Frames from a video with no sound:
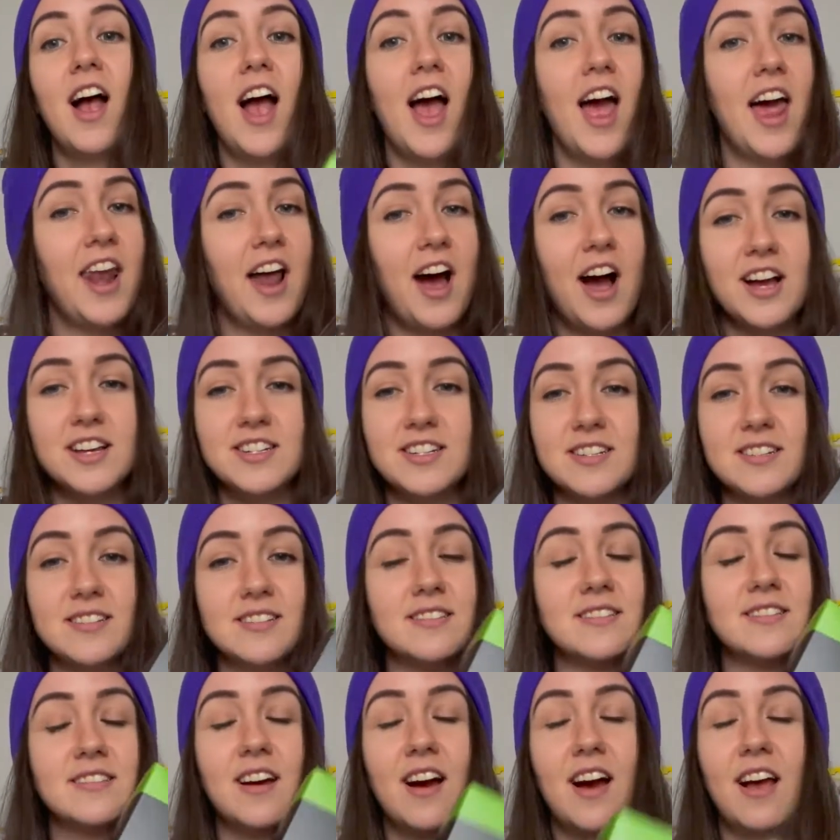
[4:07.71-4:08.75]
And I
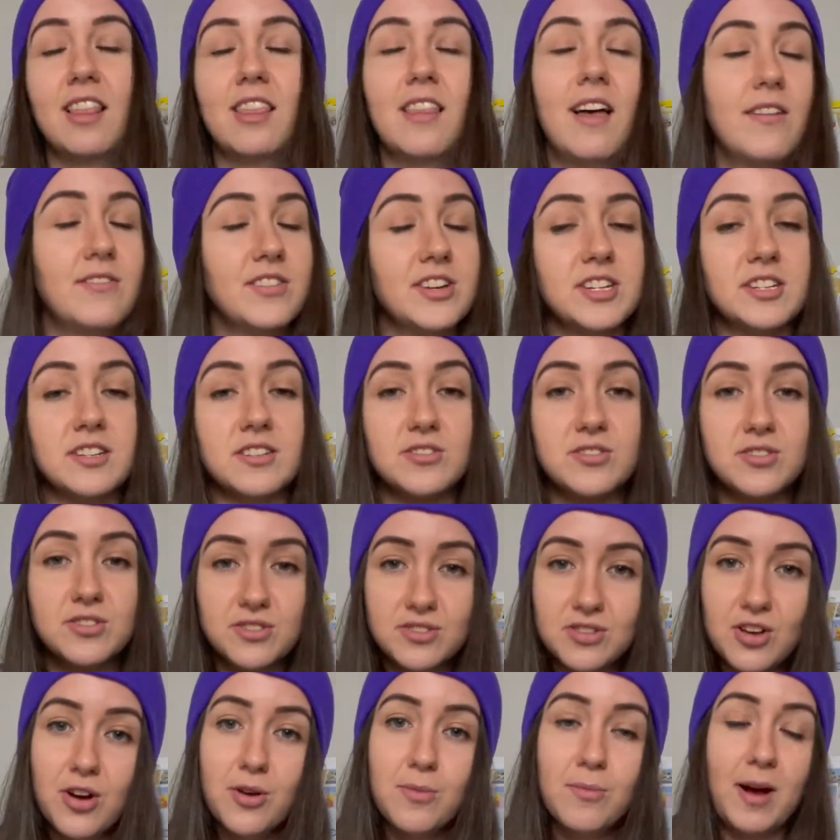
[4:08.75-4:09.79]
just, I love it
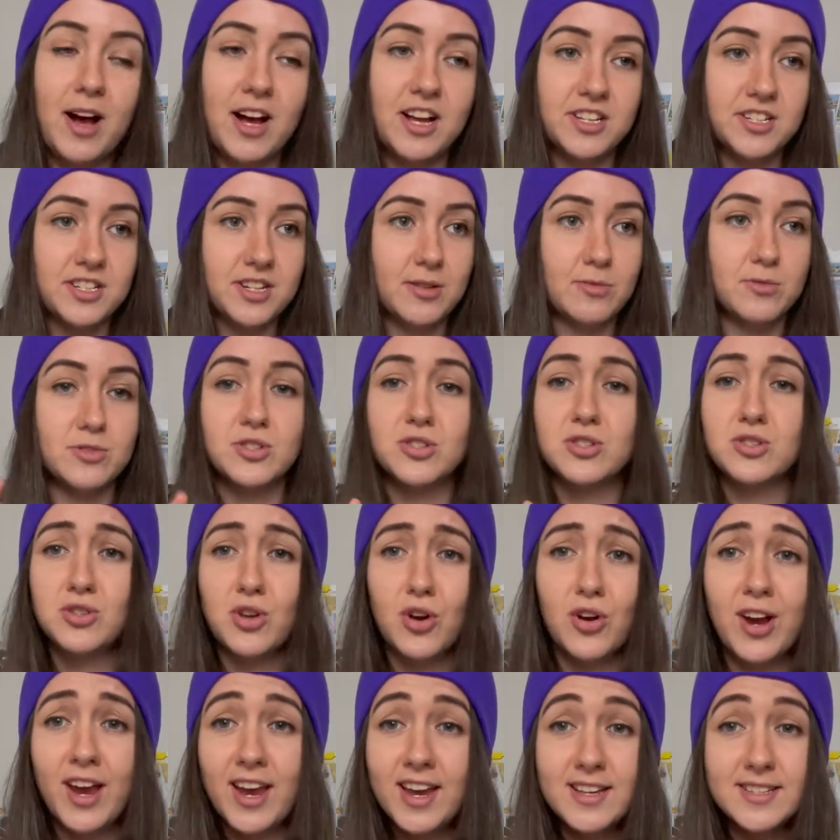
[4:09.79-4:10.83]
so much. It was
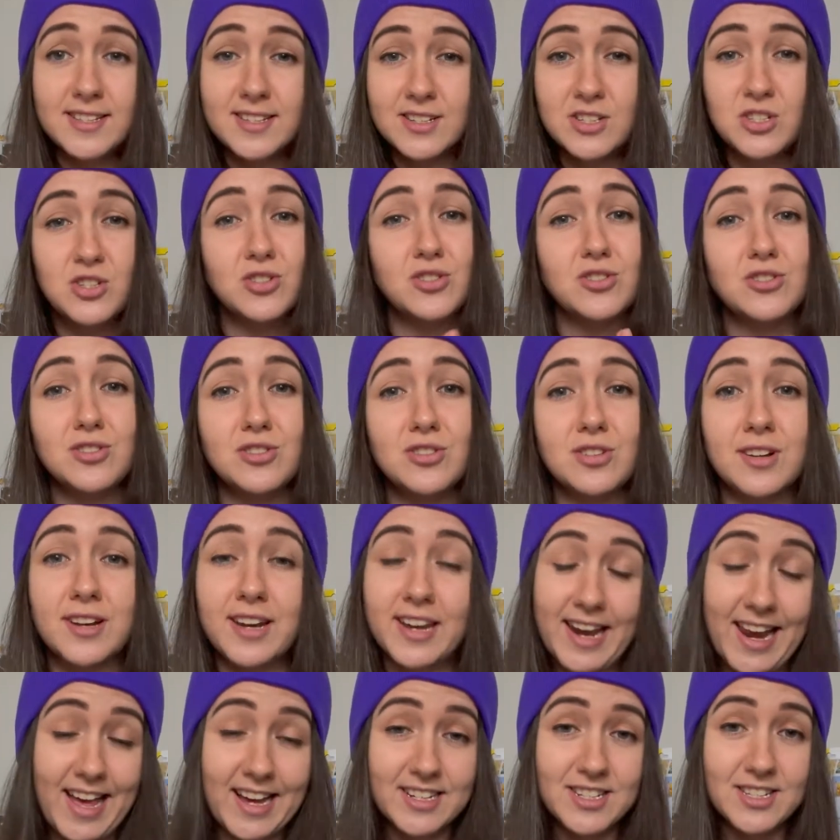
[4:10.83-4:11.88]
so easy to
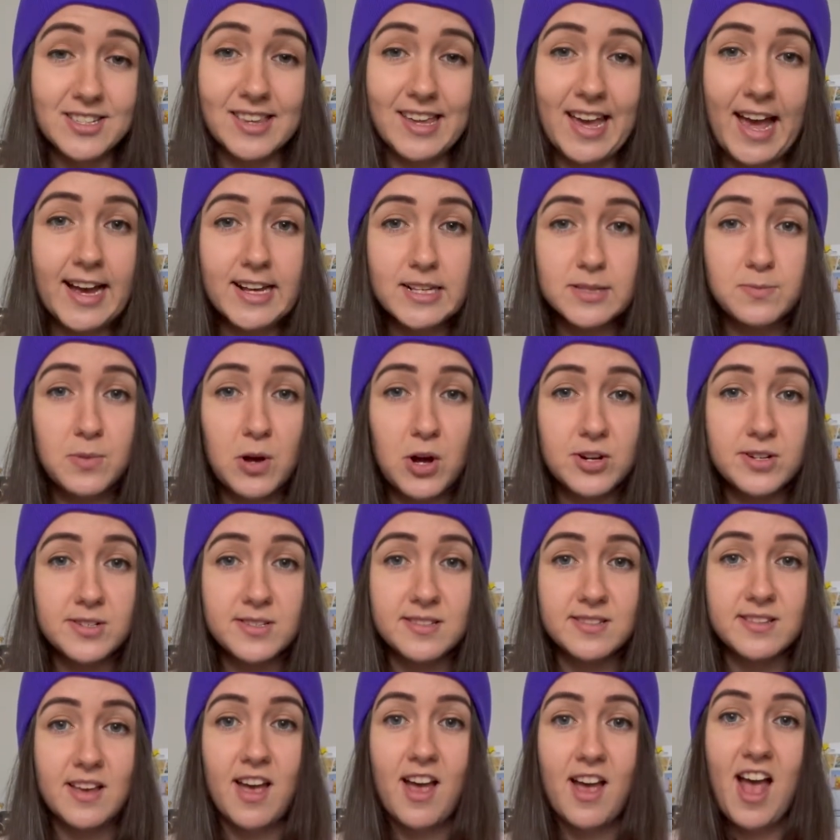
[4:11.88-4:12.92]
connect to the
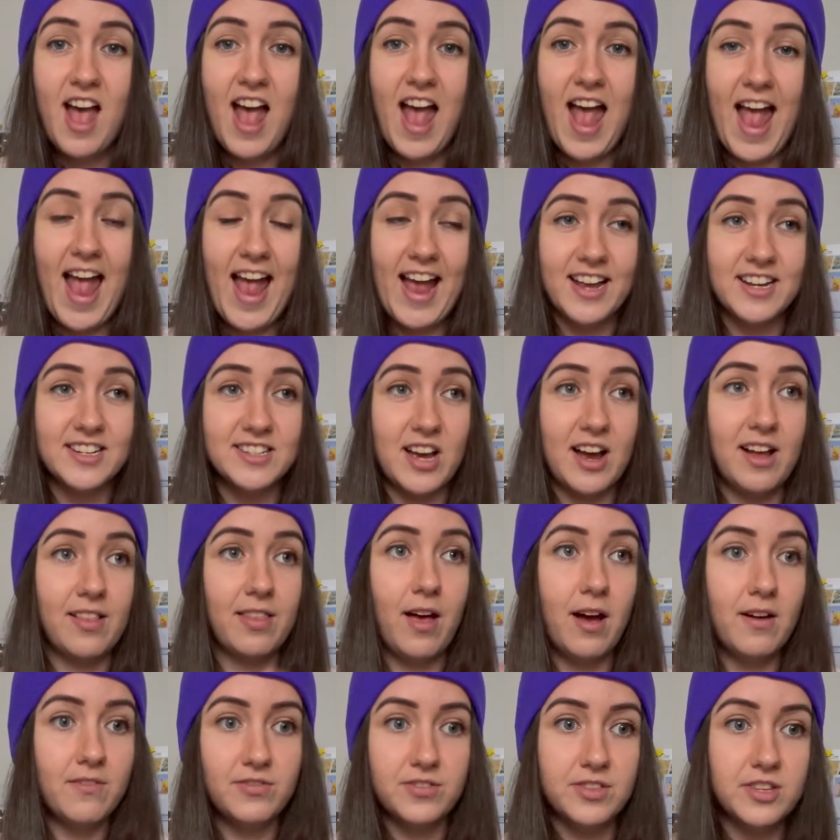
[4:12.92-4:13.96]
Xbox and I
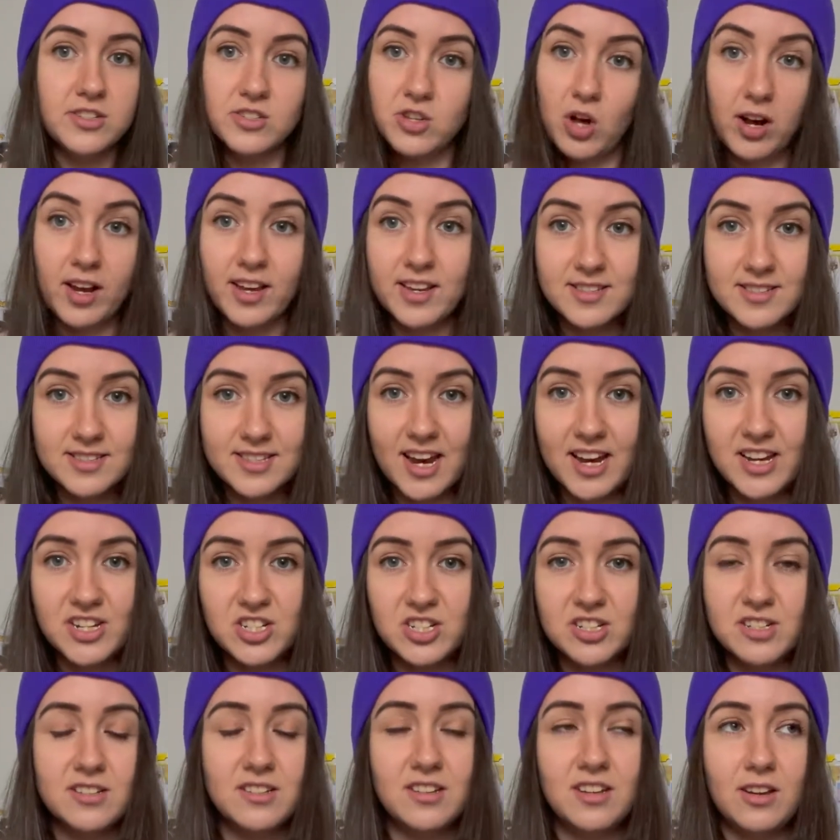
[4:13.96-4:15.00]
love the docking
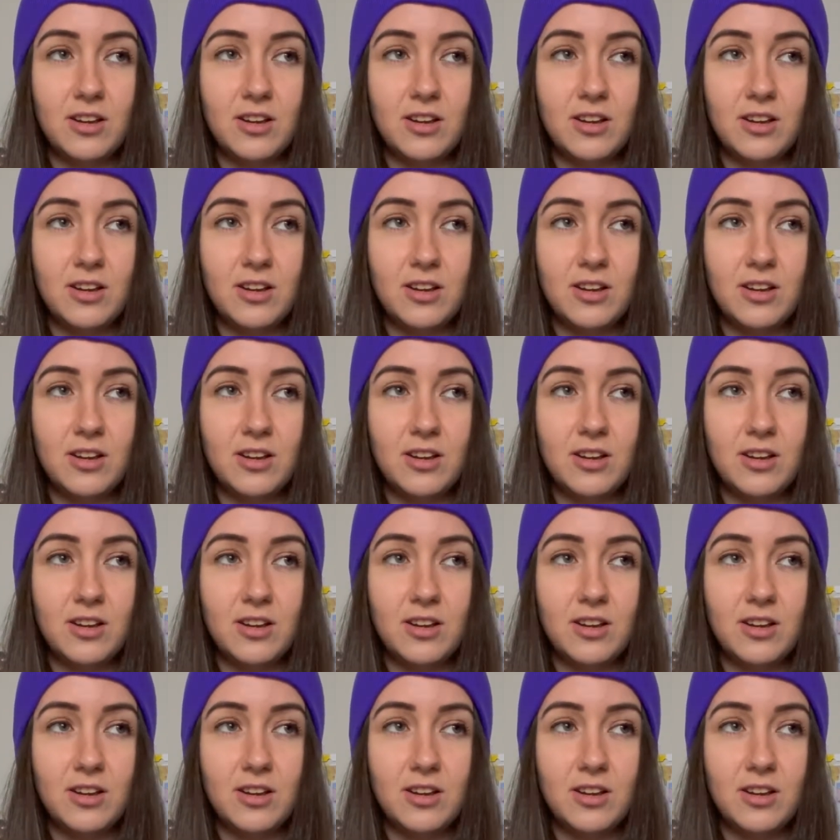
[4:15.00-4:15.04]
station.